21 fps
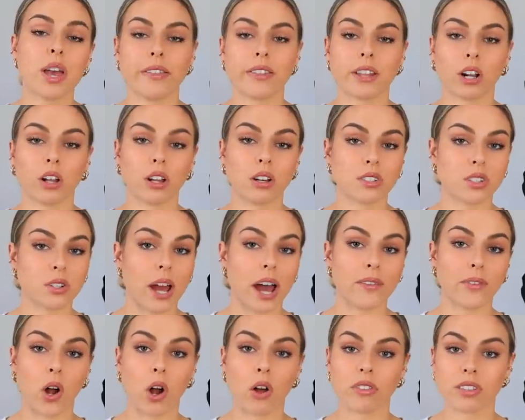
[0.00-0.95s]
and then I'll also
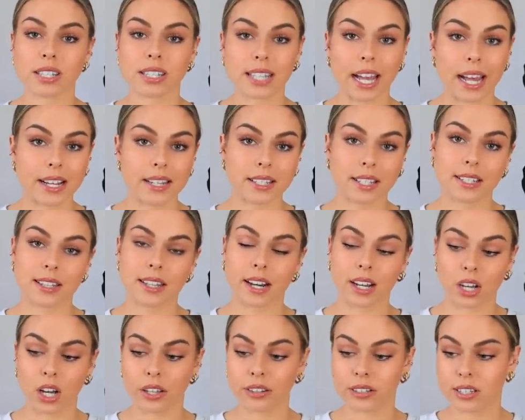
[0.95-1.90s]
have all the sizes that
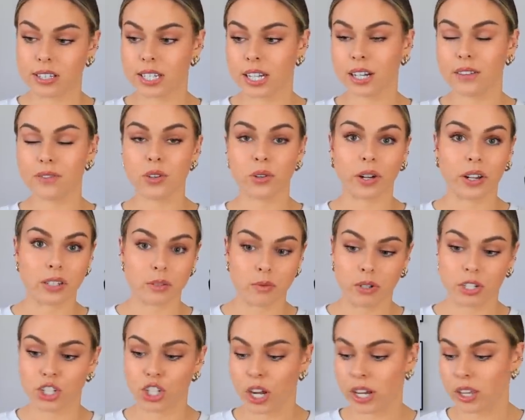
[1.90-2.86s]
I got these in if you guys
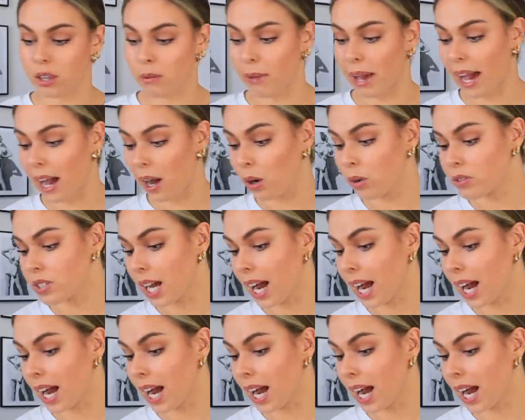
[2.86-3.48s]
want to check them out.